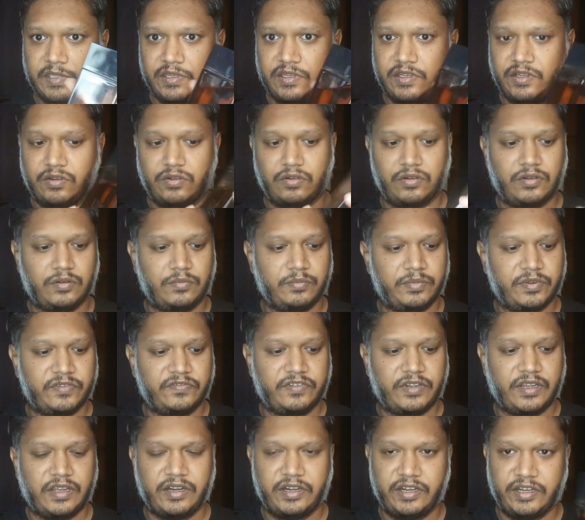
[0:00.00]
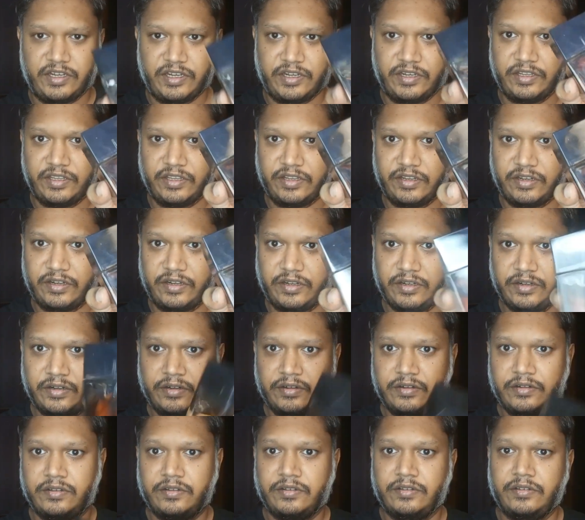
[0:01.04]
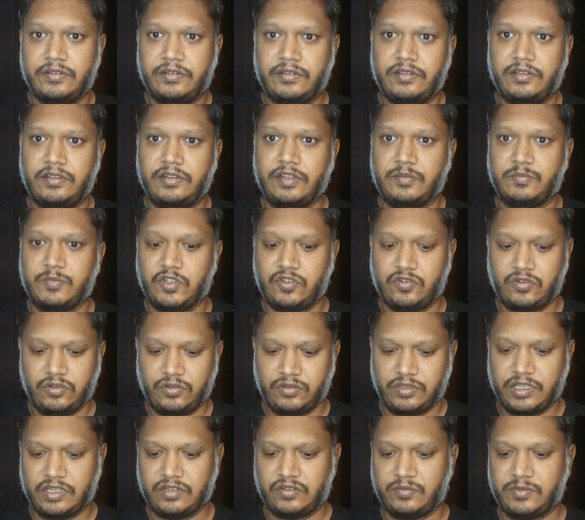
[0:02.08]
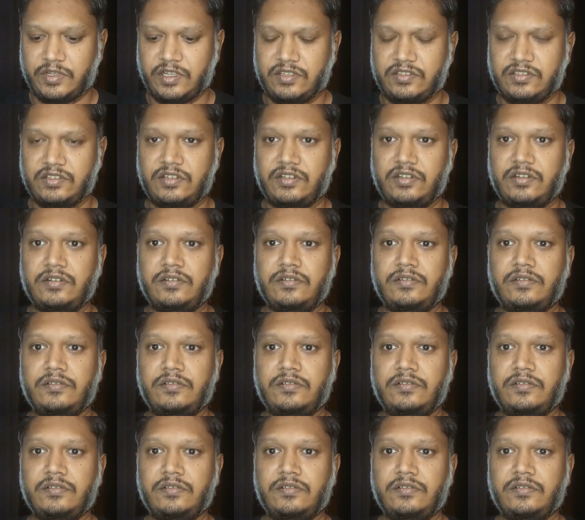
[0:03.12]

Dior Homme Parfum written here. Let me show you the atomizer.